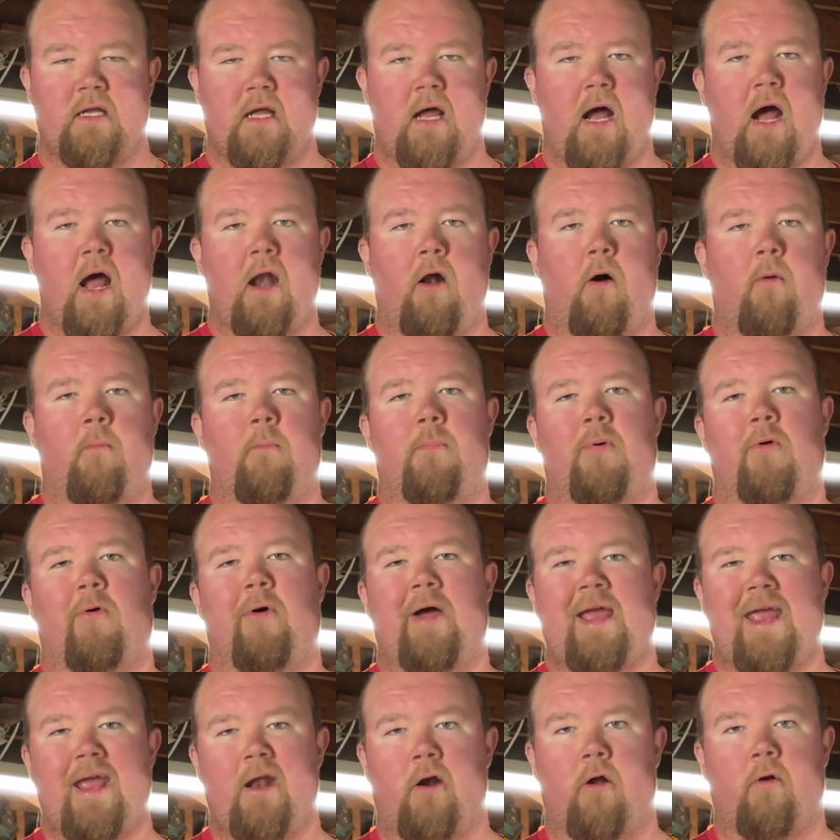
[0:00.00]
I don't
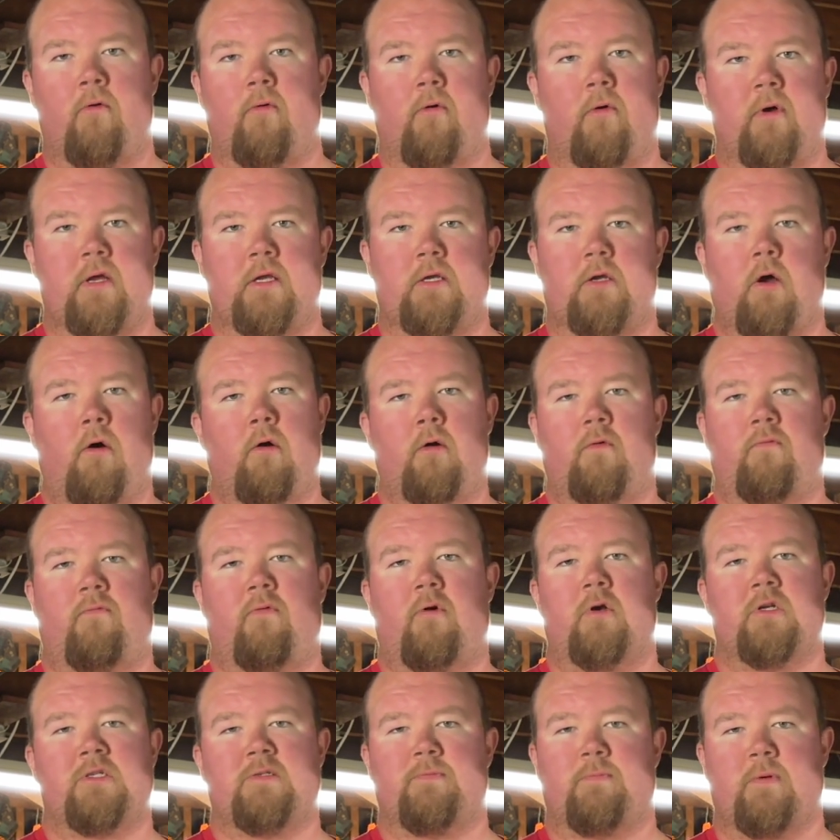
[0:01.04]
plan on really going for
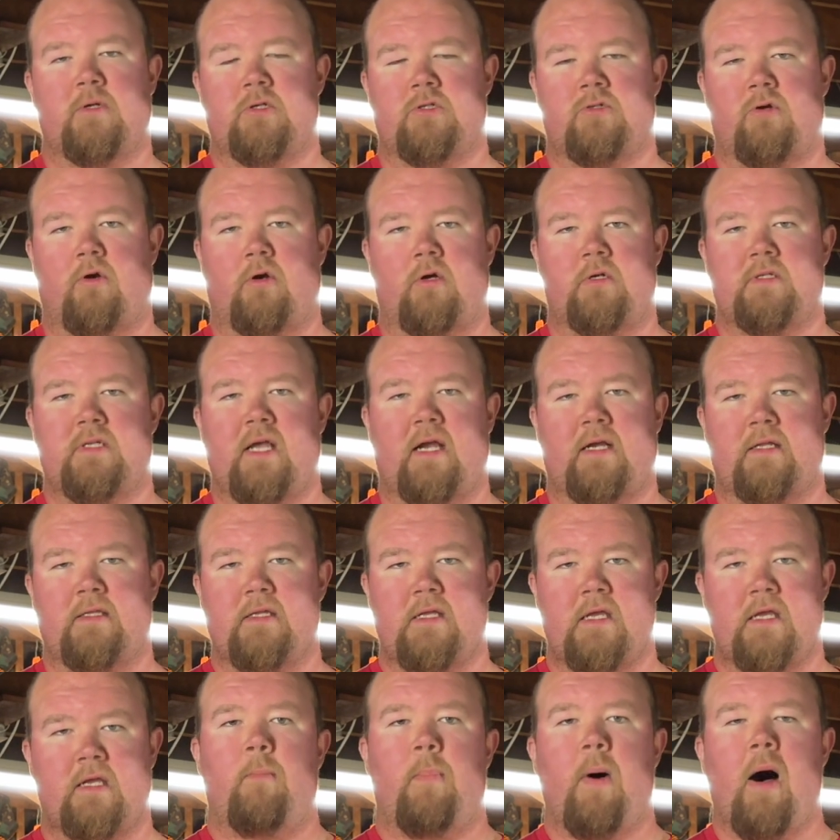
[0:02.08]
a split jerk
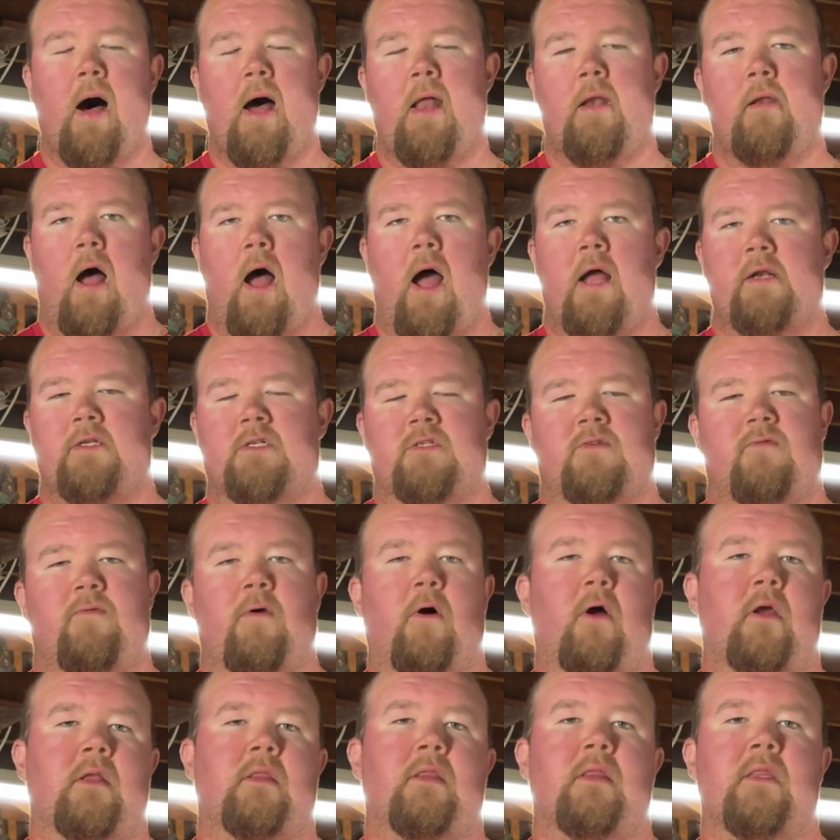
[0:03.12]
technique, but I just feel
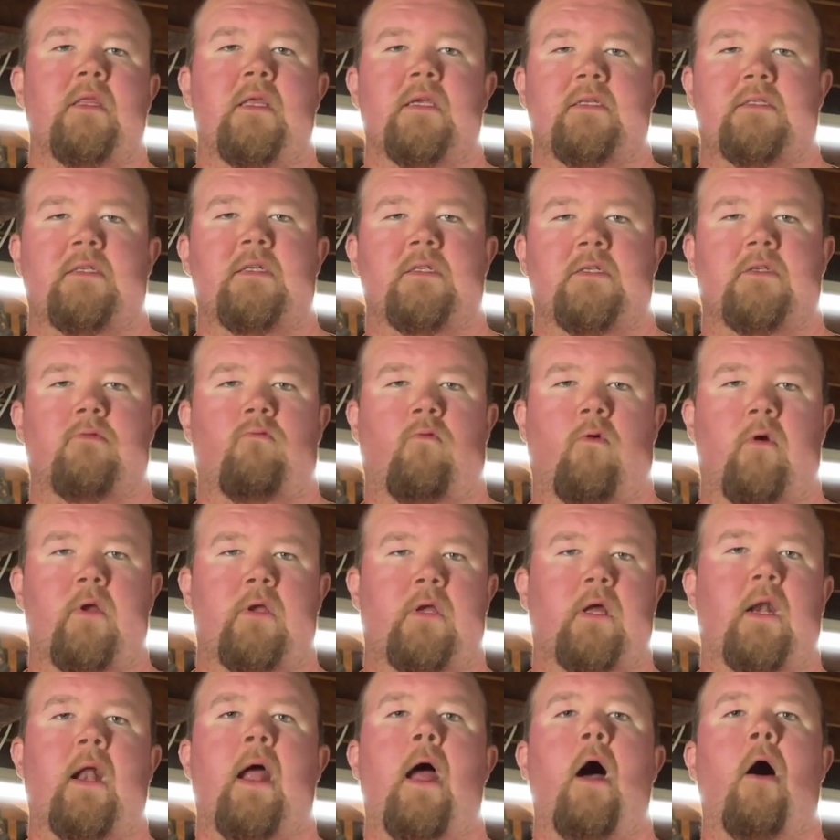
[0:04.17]
like this is really
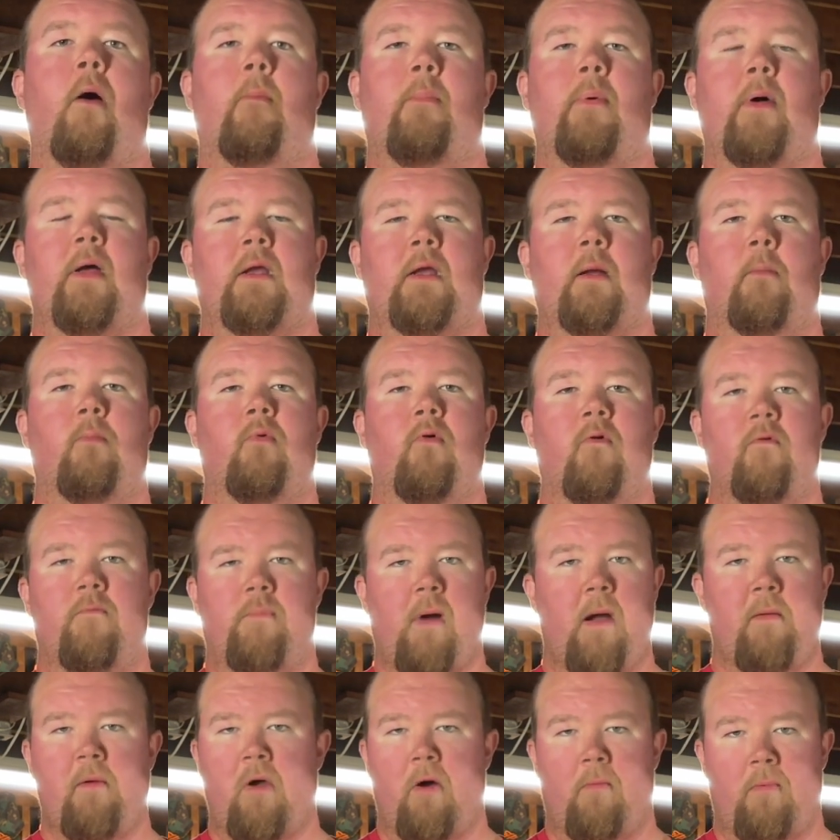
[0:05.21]
going to help like improve
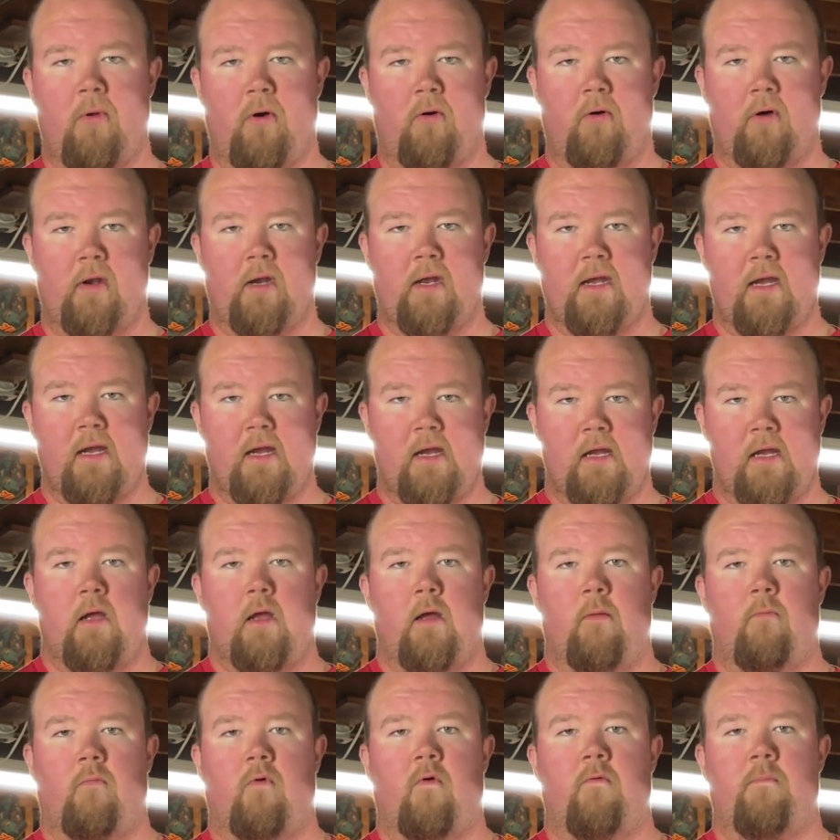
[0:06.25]
my mobility,
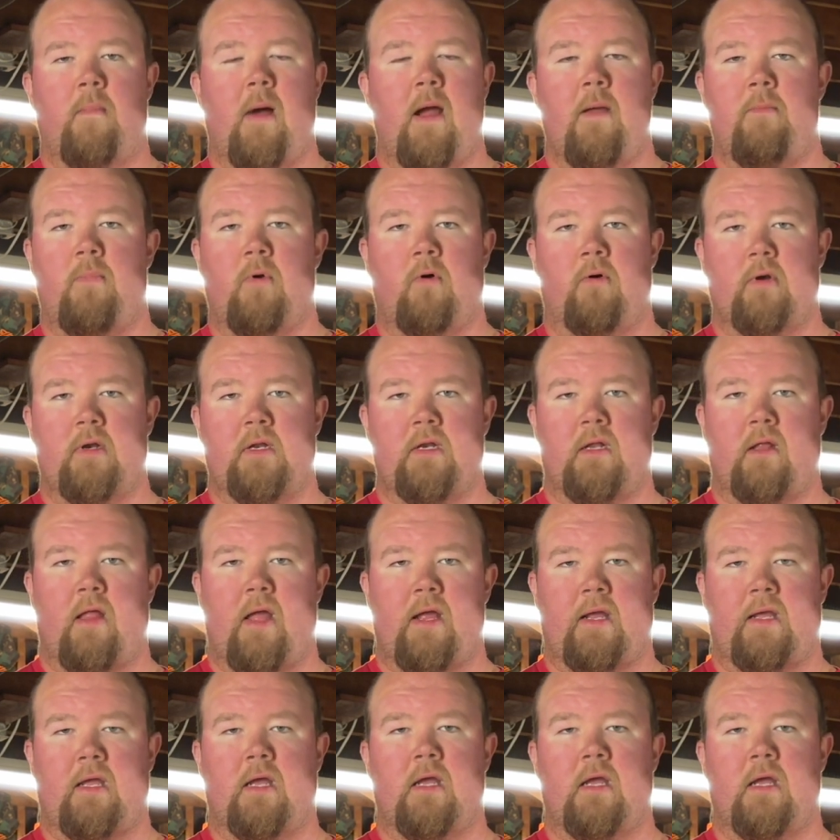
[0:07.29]
improve my ability to like